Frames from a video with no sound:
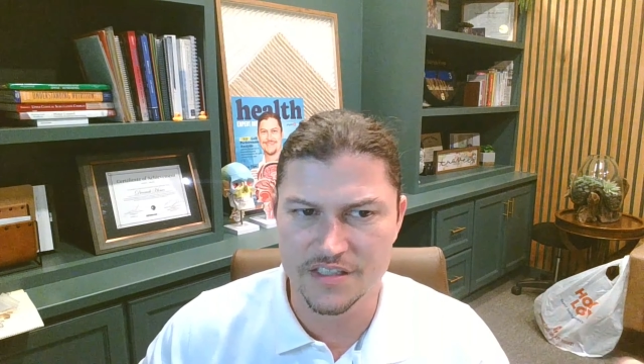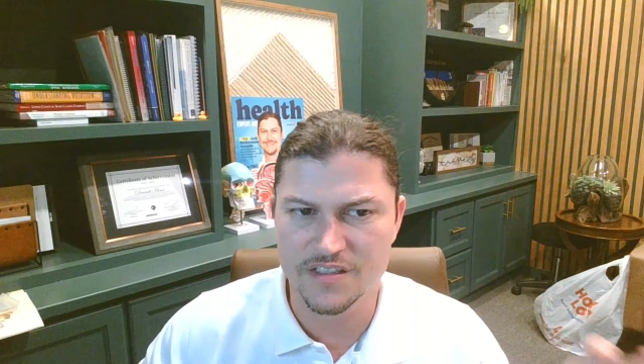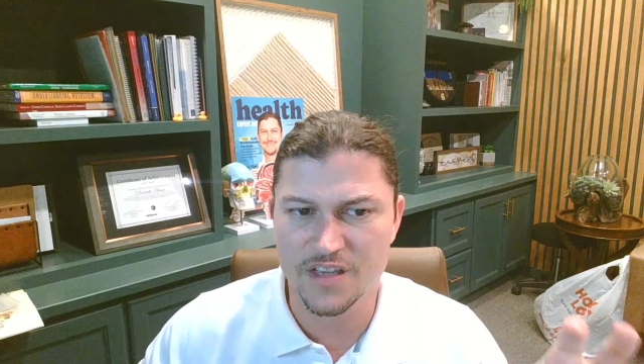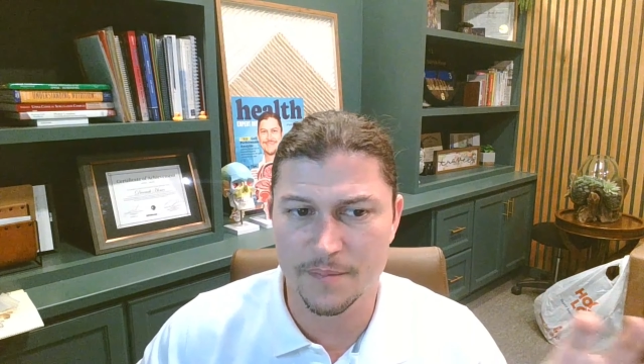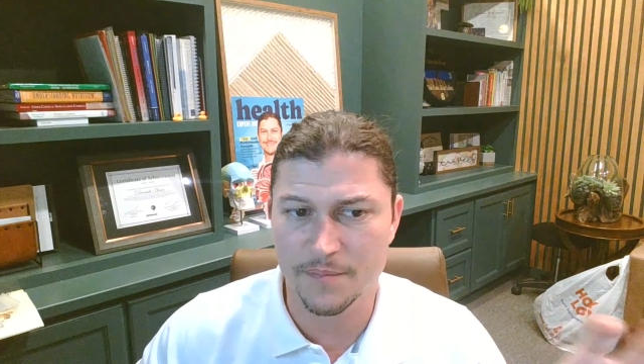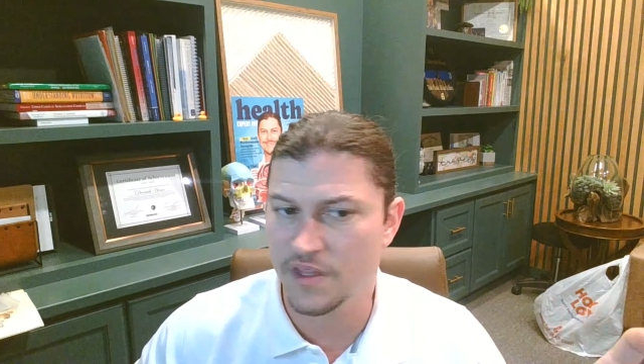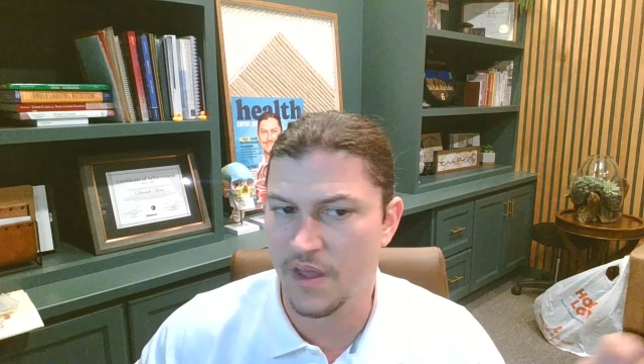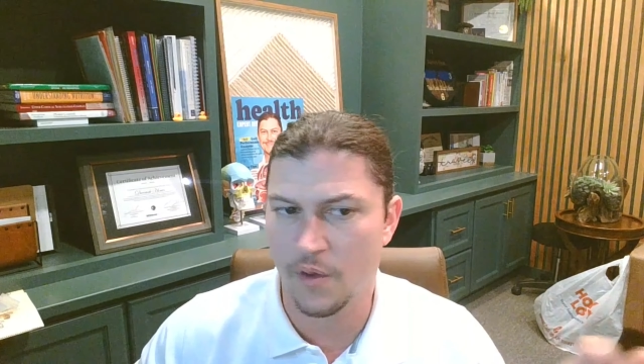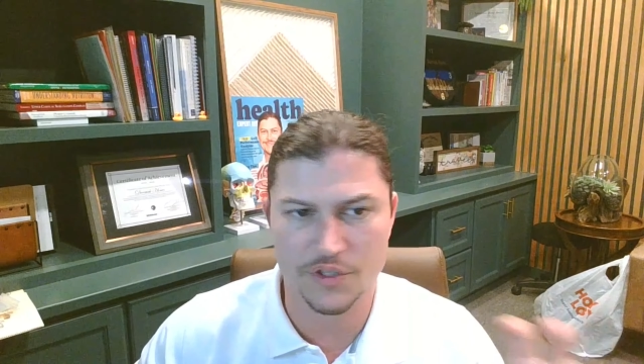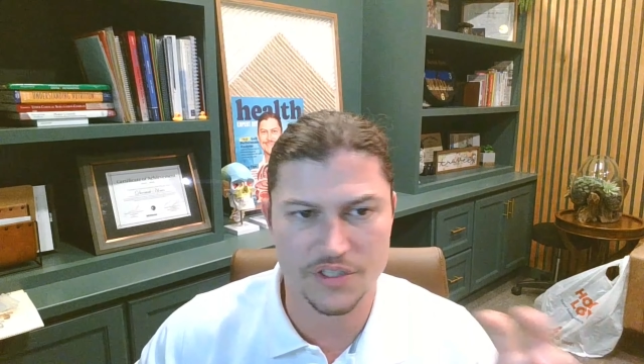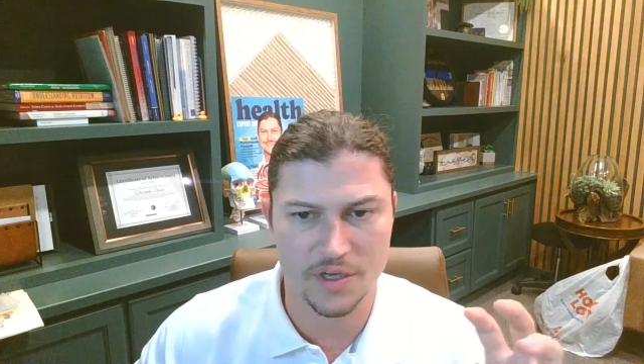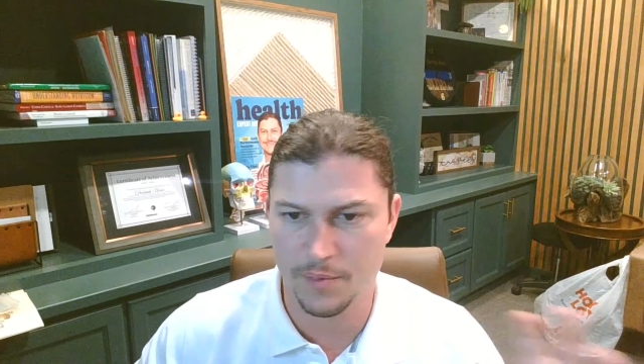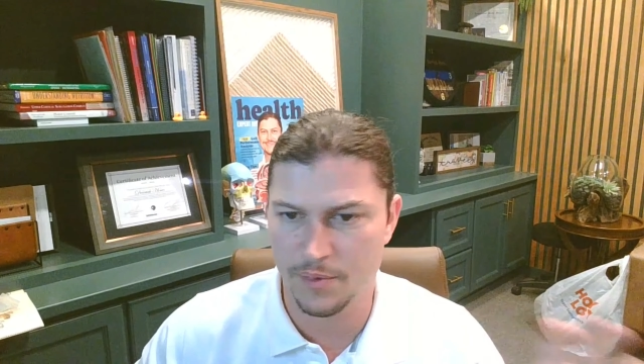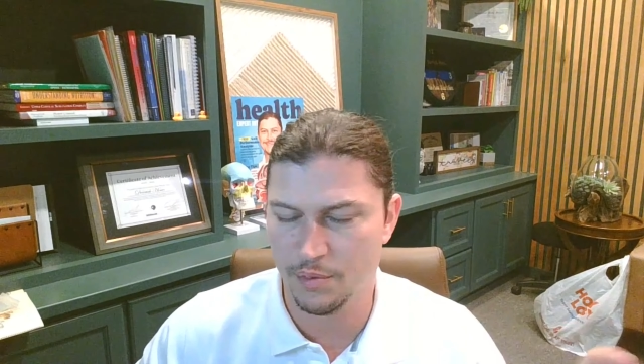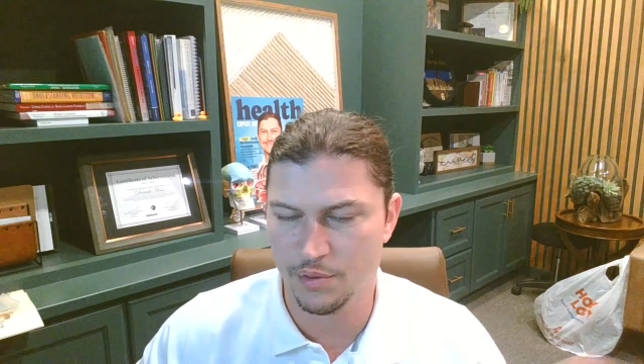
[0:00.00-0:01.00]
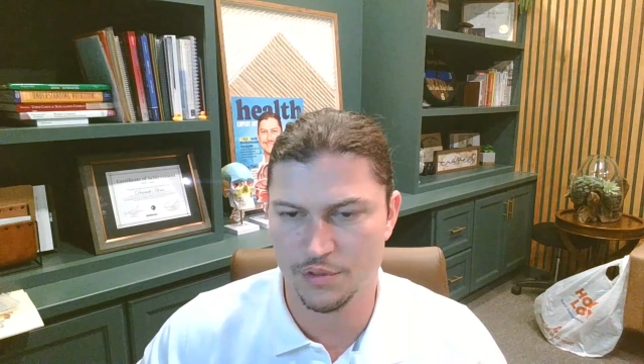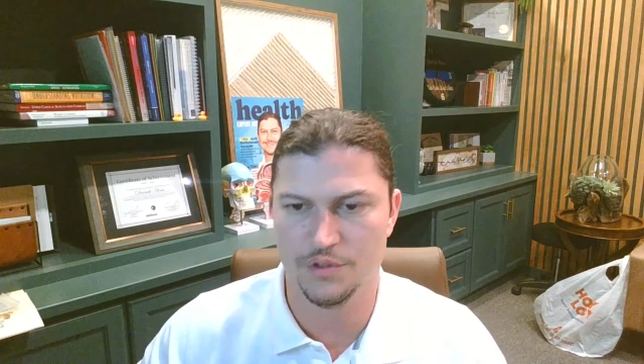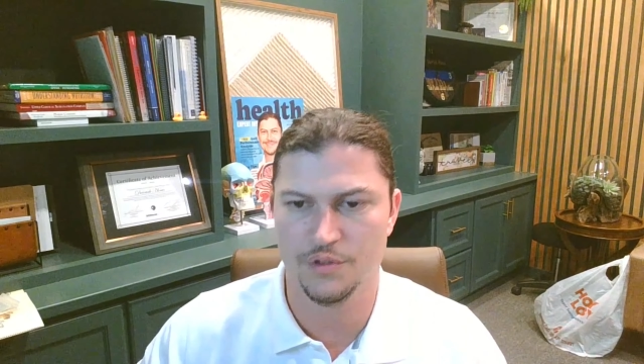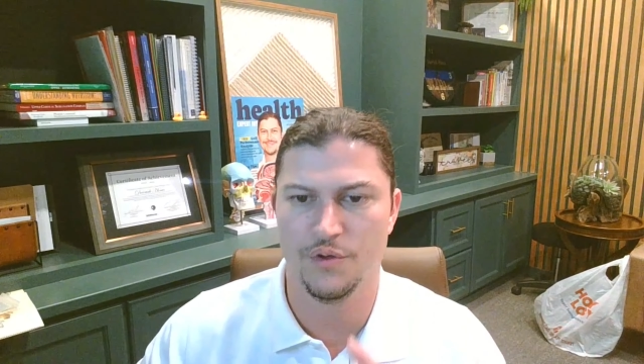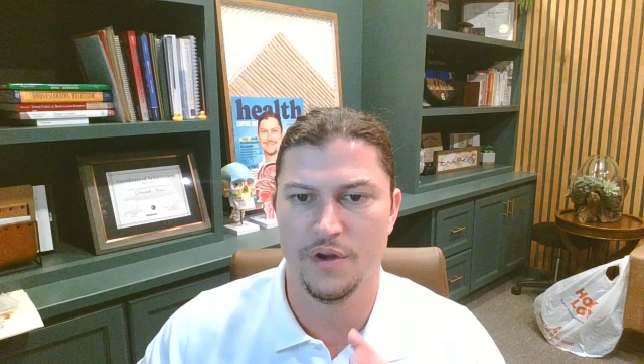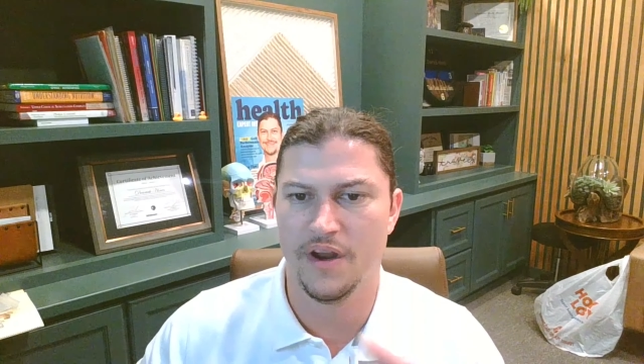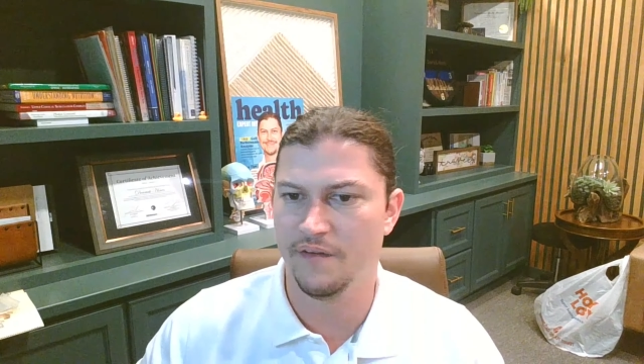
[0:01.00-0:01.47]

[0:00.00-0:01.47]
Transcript: is something that we tell people to do